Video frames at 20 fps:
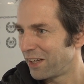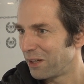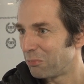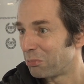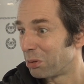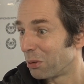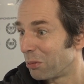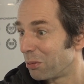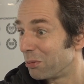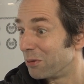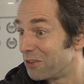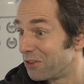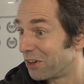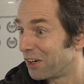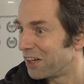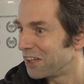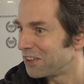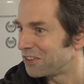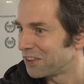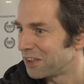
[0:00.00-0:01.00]
probably
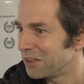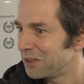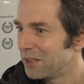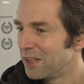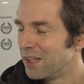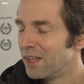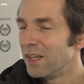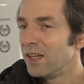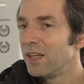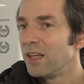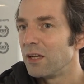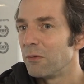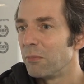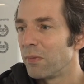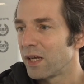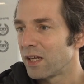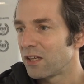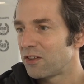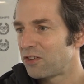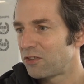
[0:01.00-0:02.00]
dry, so it
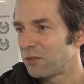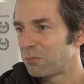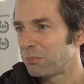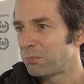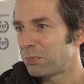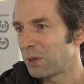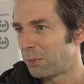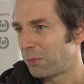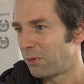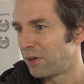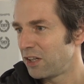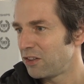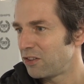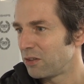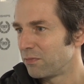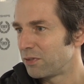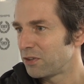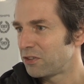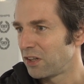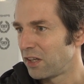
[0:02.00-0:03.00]
makes preparation
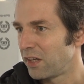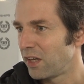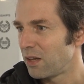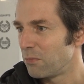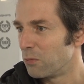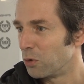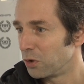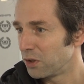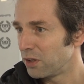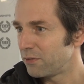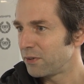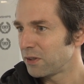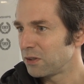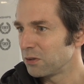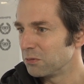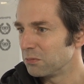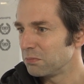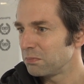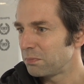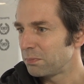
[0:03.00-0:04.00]
for Sunday more
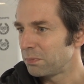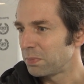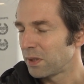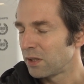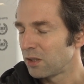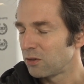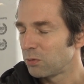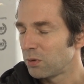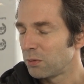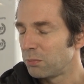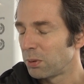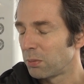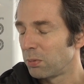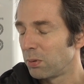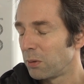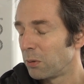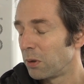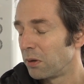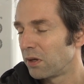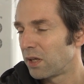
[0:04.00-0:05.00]
difficult because we probably
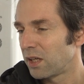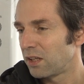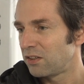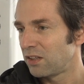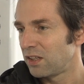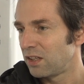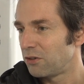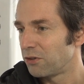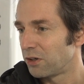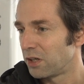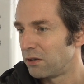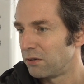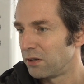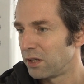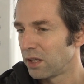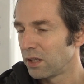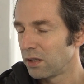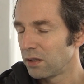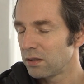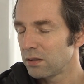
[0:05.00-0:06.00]
won't get any dry
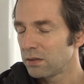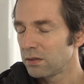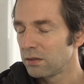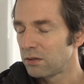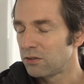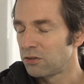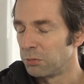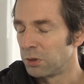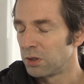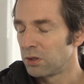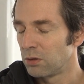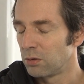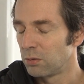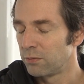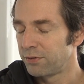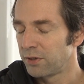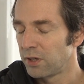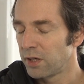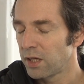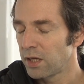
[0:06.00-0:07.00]
running tomorrow on
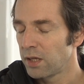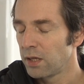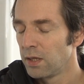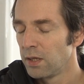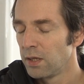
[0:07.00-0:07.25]
Friday.